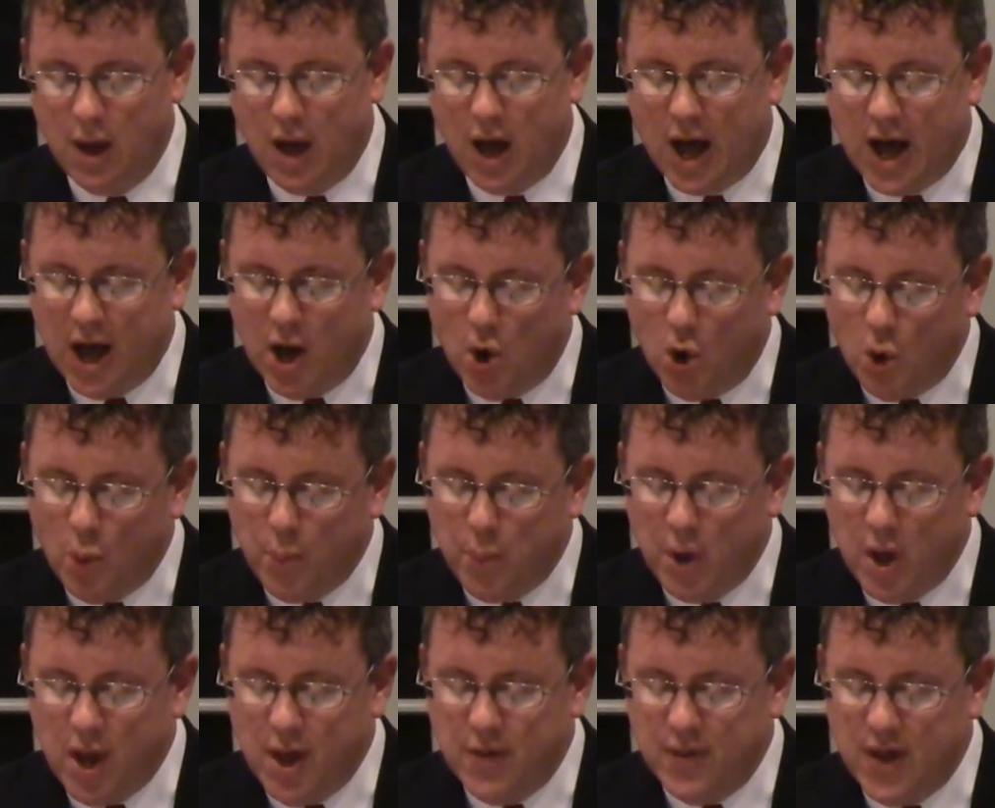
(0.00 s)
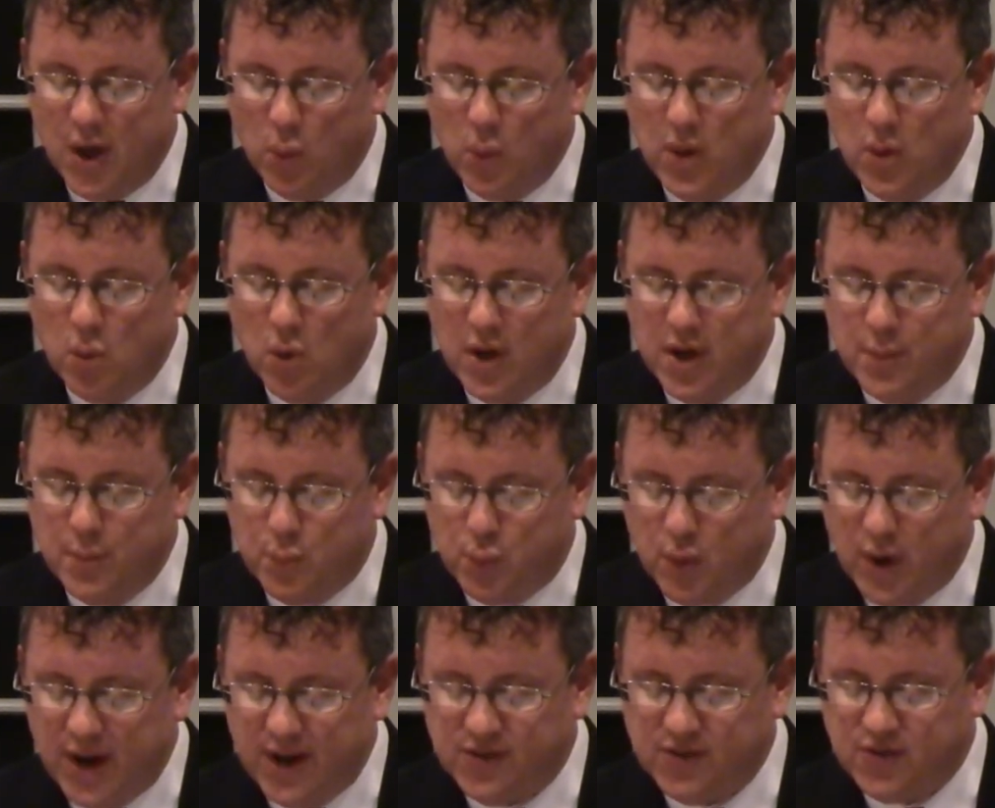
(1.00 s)
I hope that we will
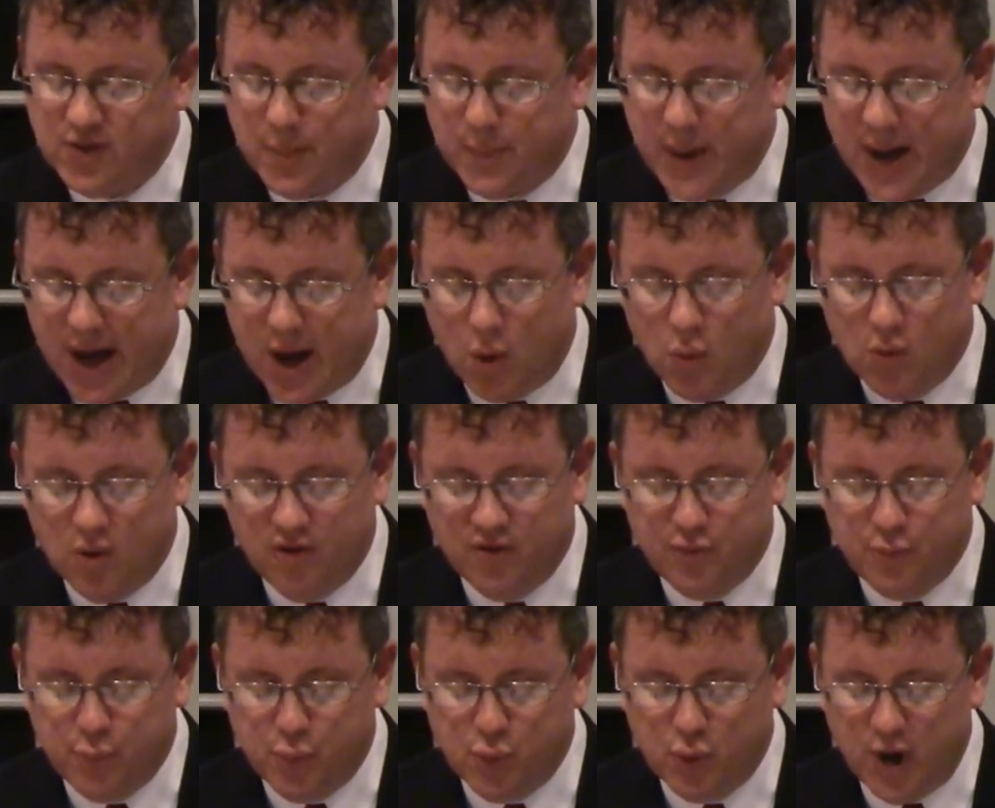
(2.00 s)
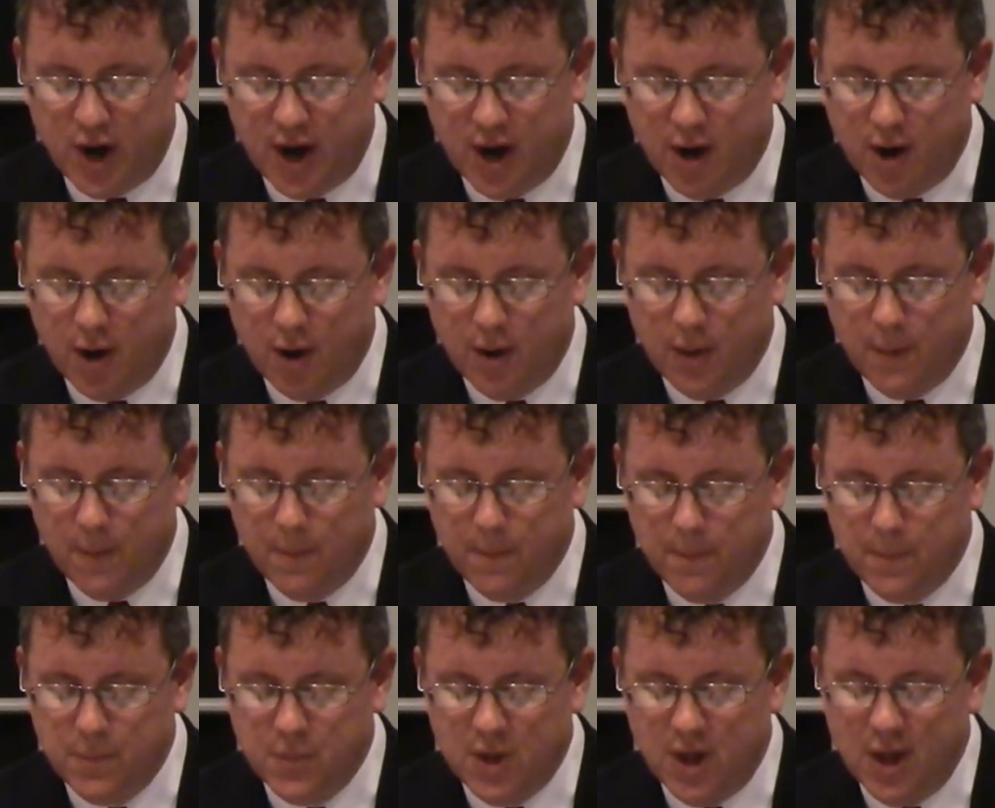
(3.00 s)
embrace the power of prayer
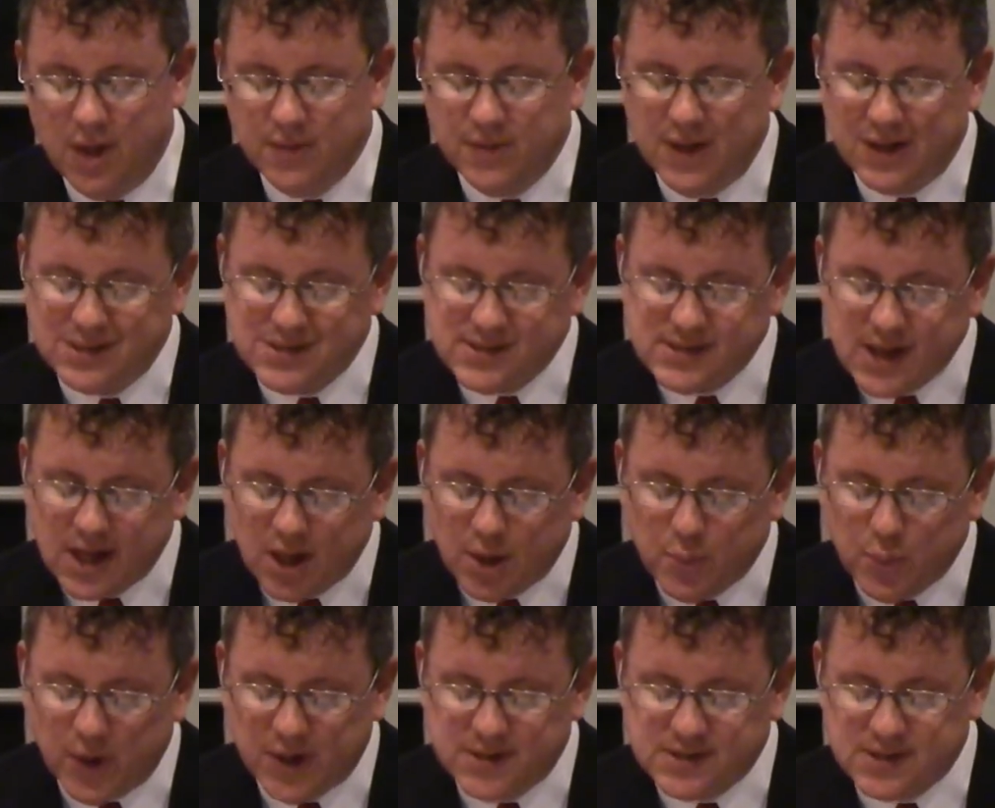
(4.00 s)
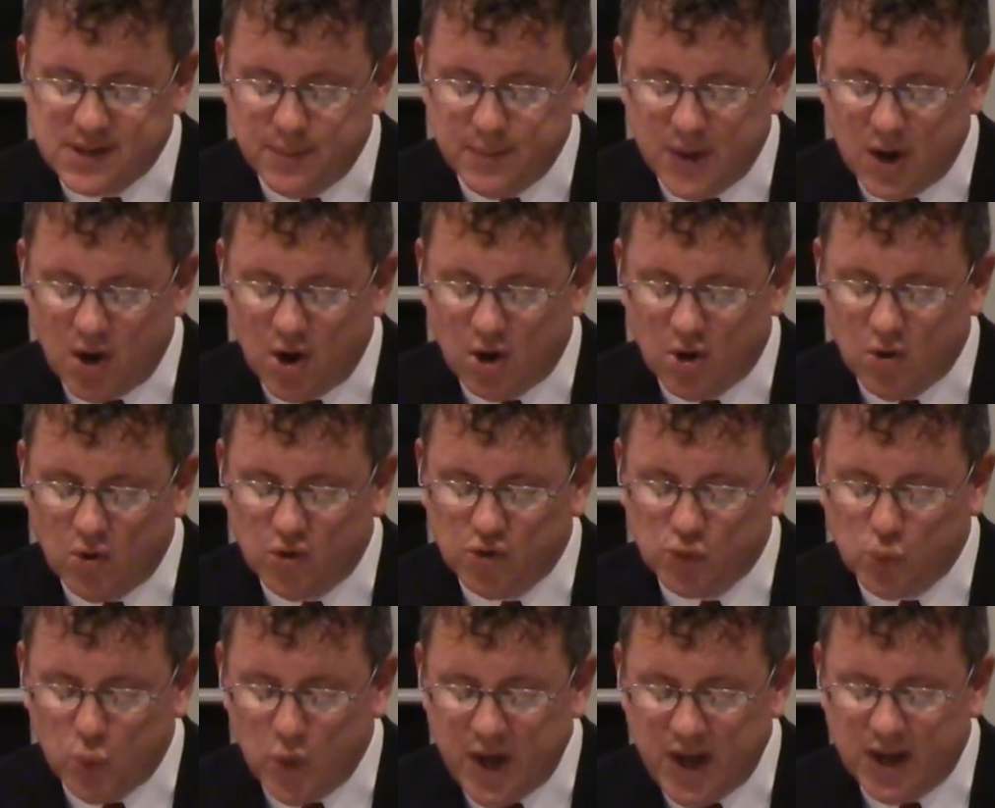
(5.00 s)
that celebrates the miracles
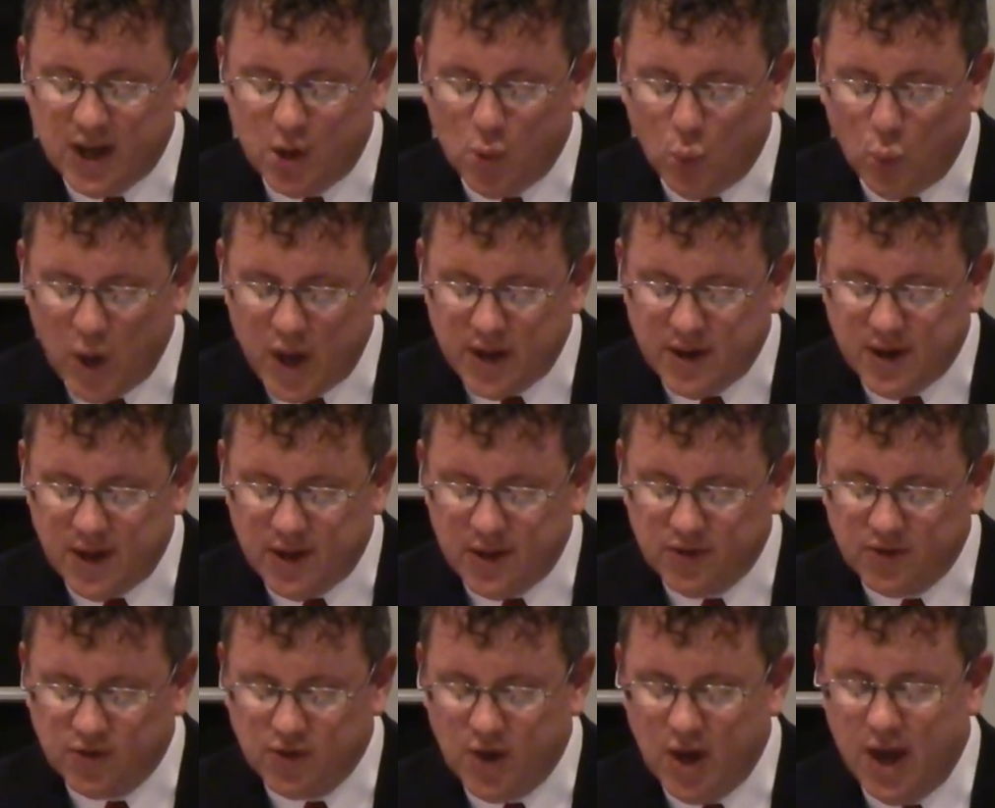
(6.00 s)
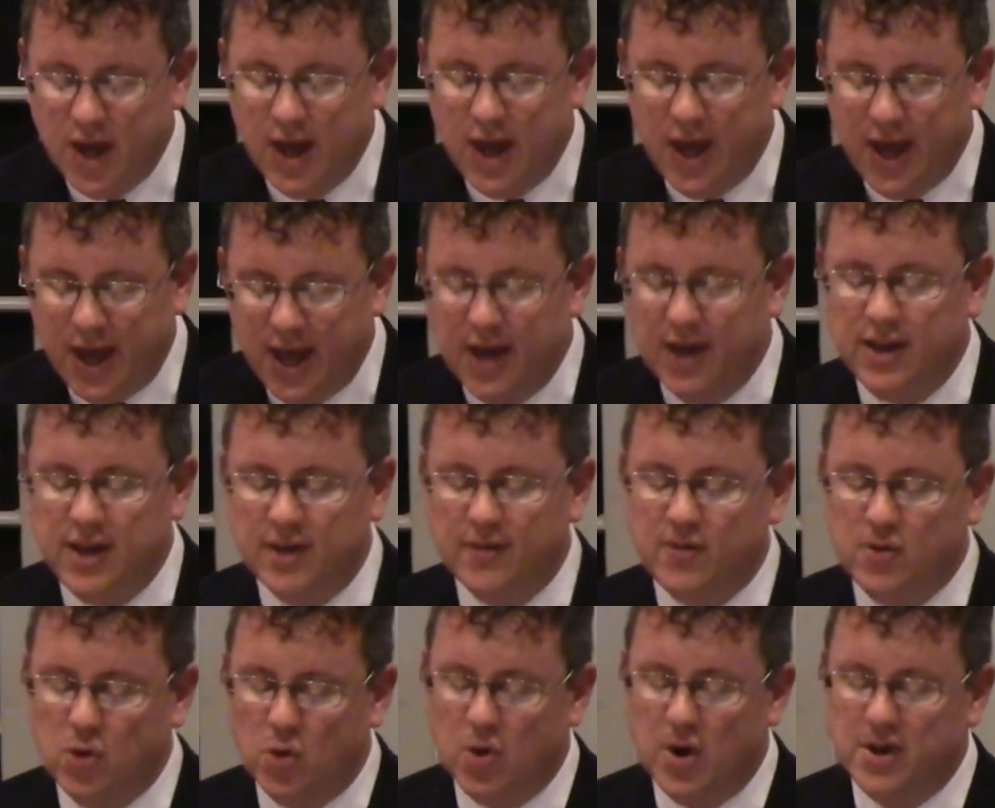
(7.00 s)
we can witness and give
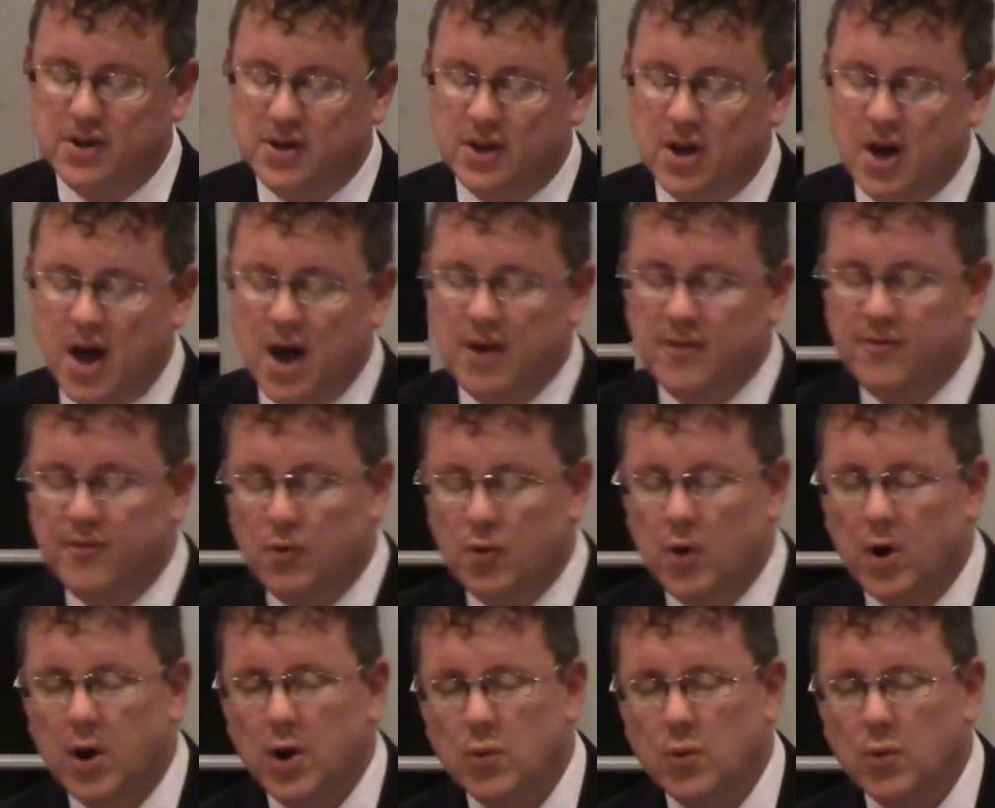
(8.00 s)
glory to God for.